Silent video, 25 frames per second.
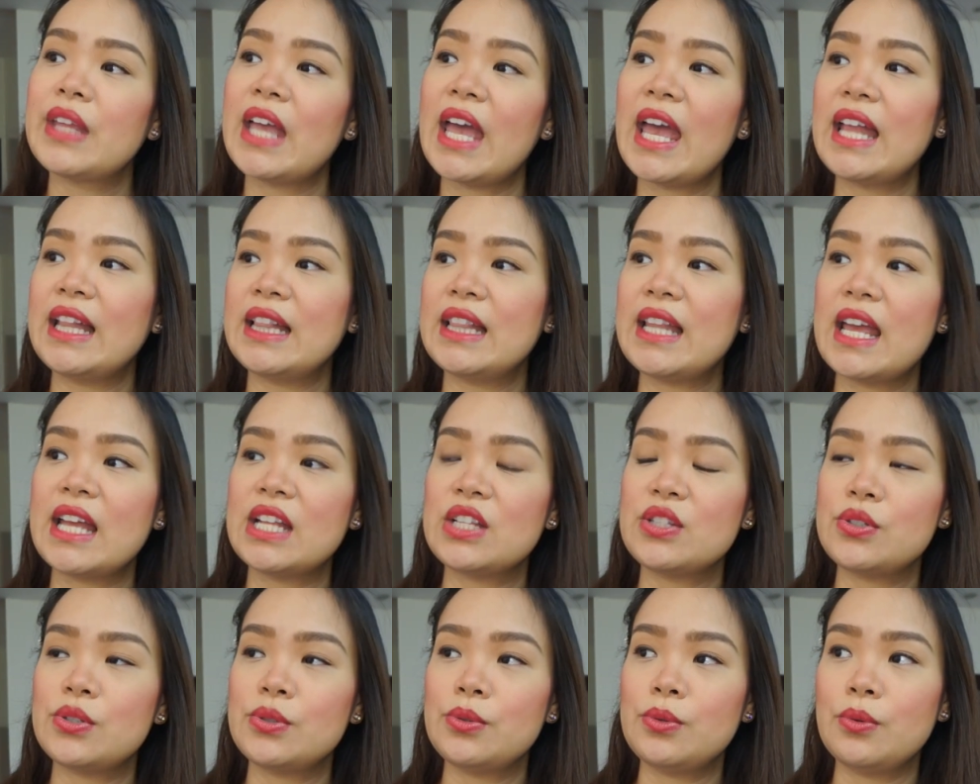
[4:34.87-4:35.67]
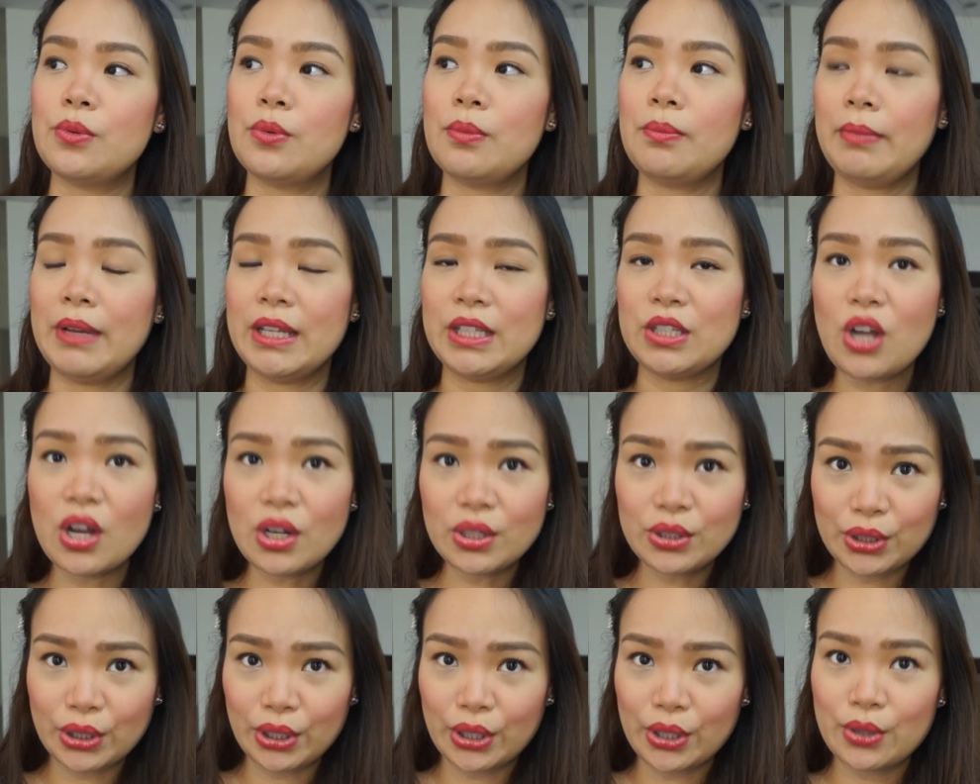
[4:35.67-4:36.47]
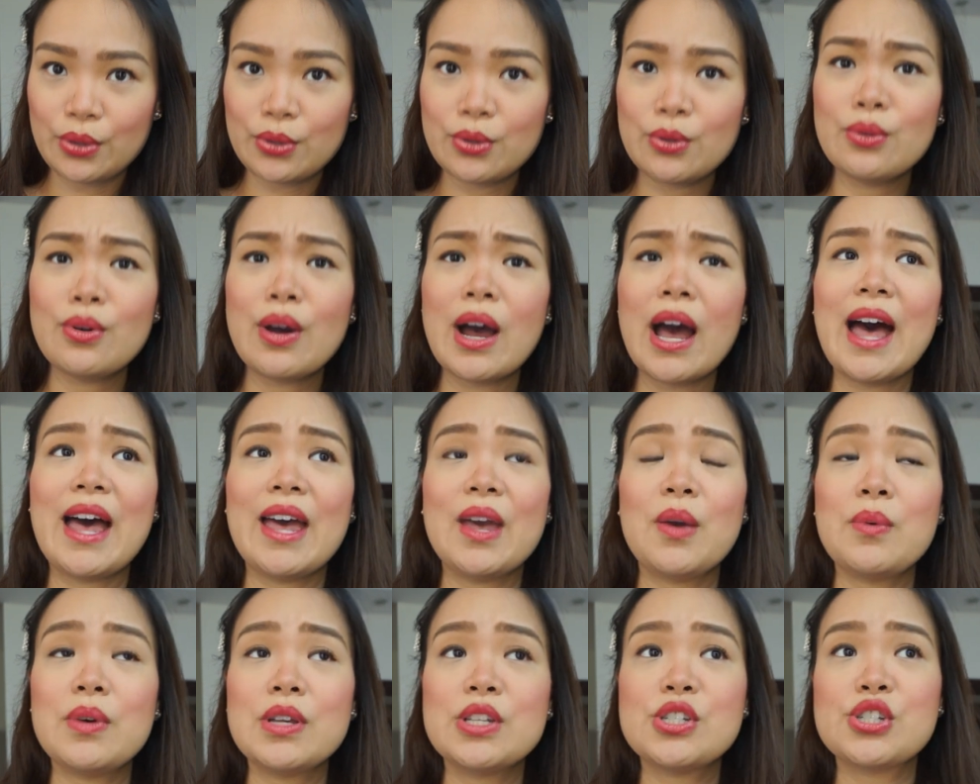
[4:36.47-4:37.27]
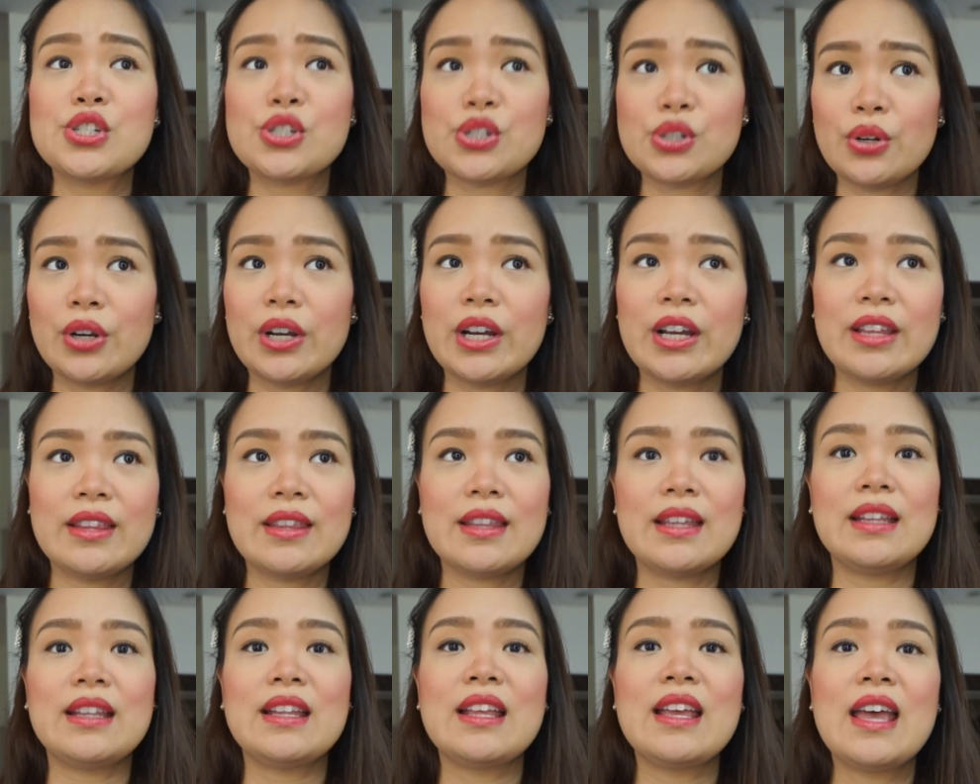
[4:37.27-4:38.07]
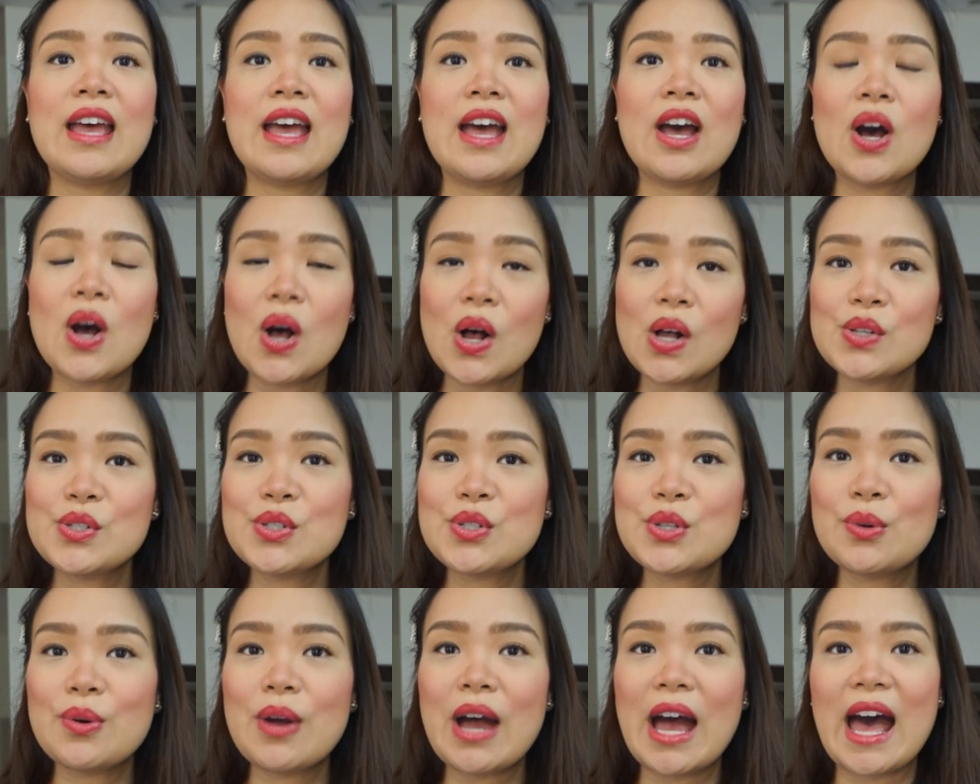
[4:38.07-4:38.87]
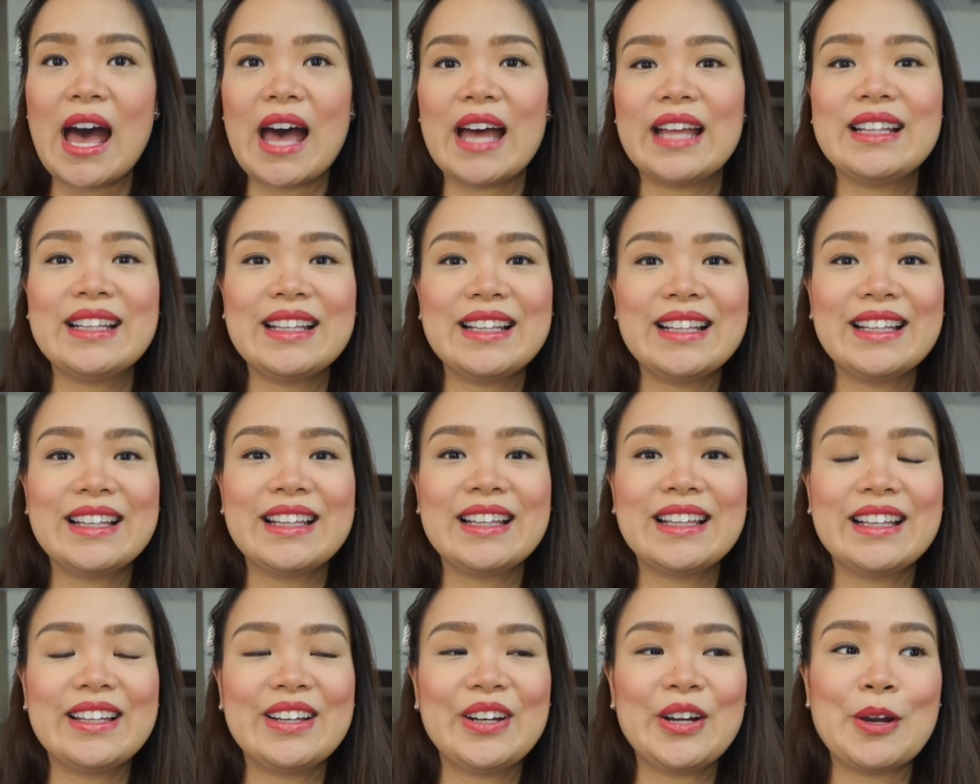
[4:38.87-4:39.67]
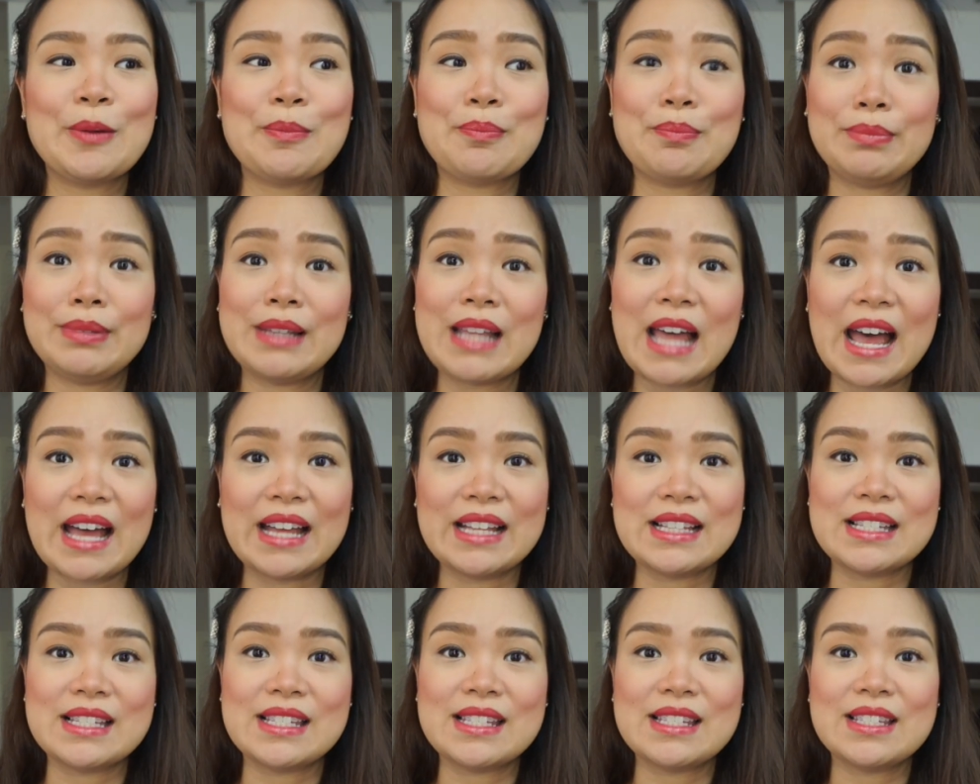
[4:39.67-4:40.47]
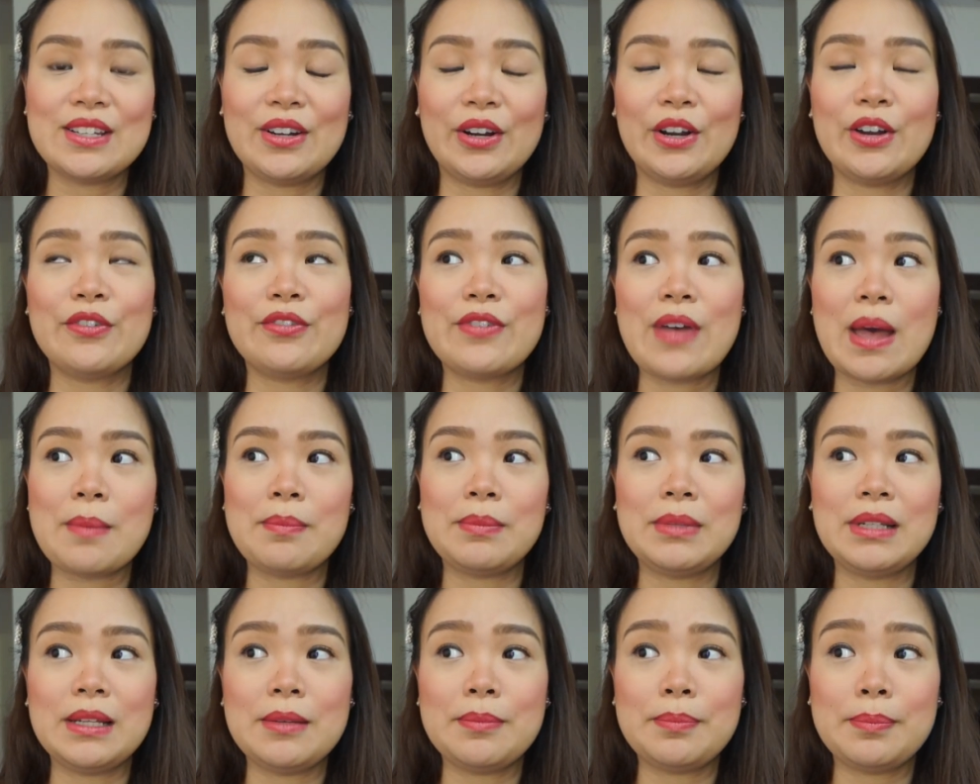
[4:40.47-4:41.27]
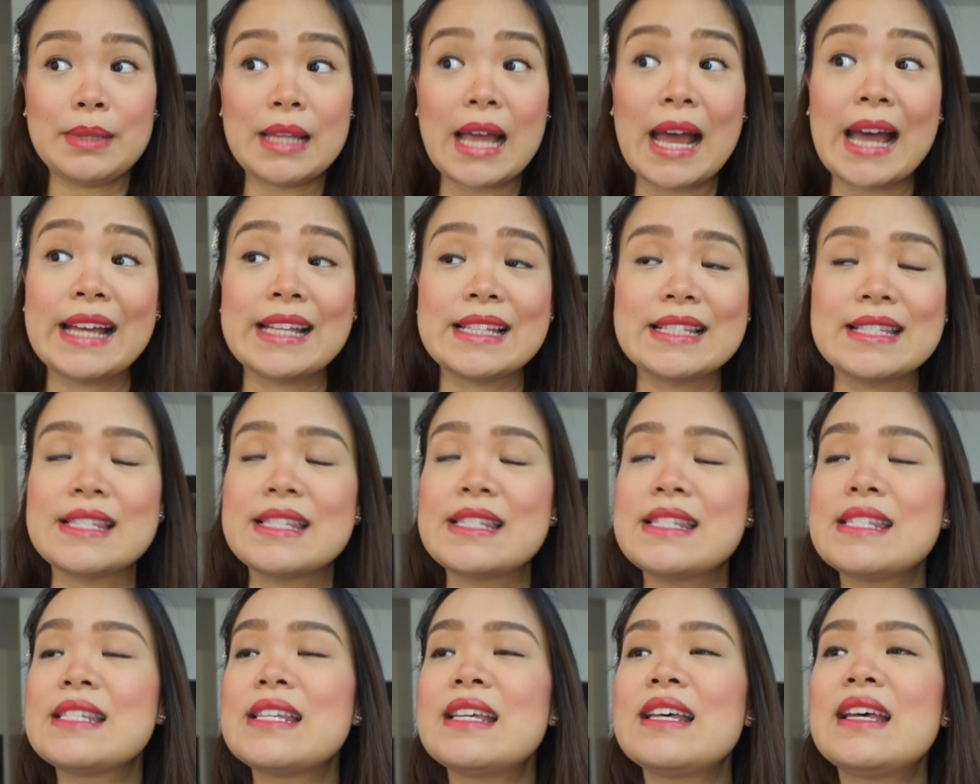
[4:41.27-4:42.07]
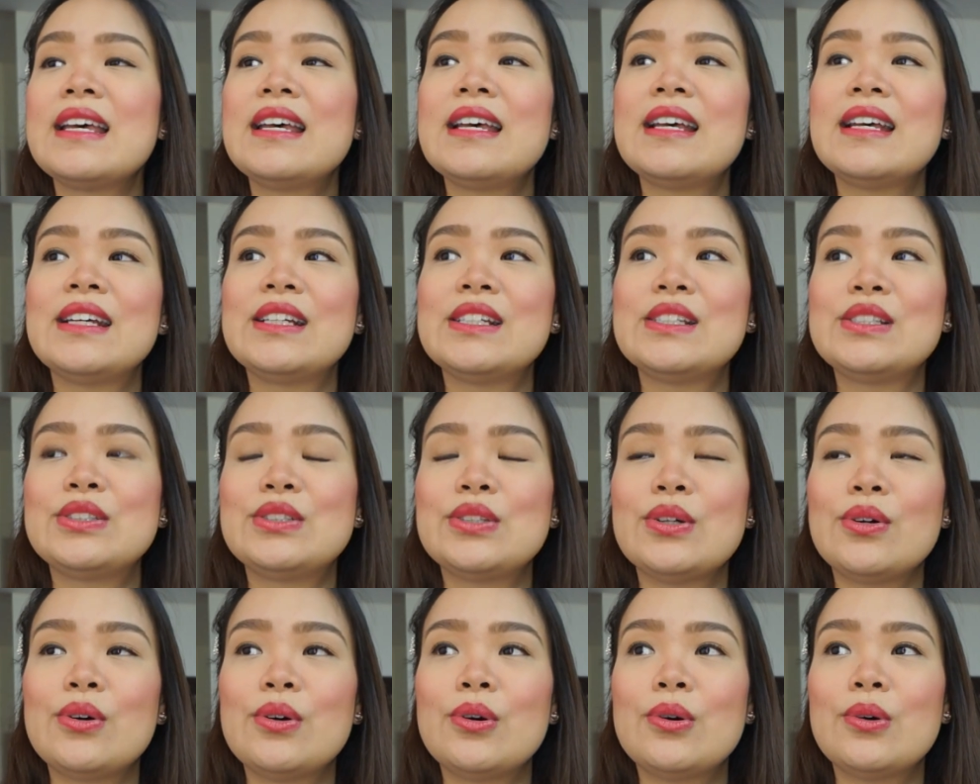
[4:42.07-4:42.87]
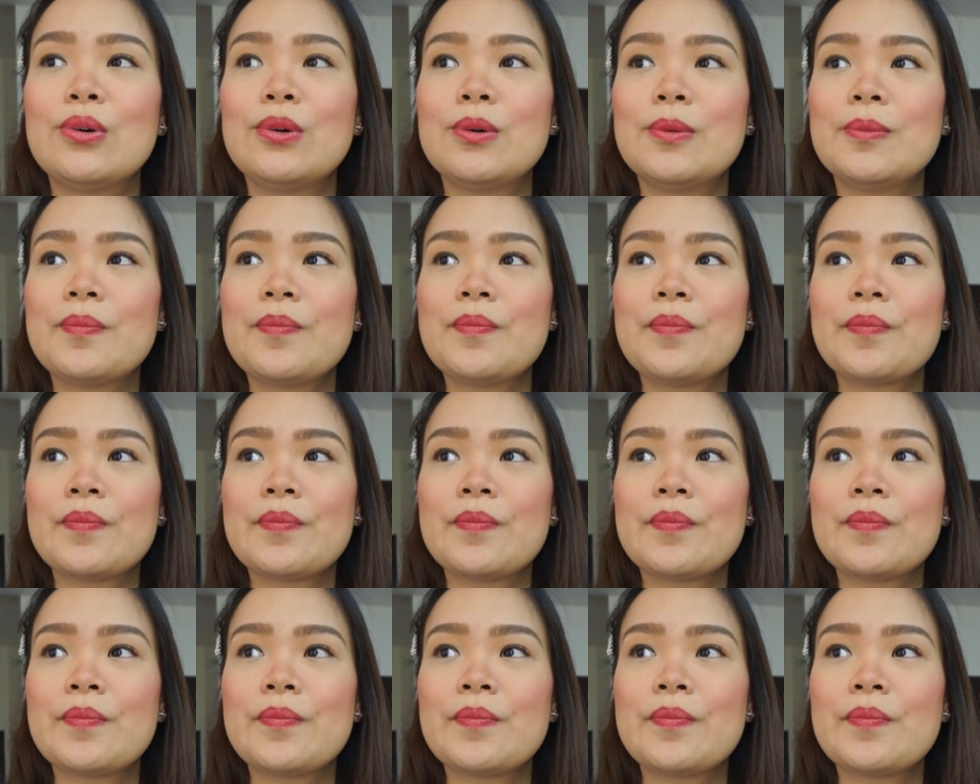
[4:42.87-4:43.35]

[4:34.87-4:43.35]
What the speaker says: And then to my doctor, who I was sure that also had her plans, her family plans. So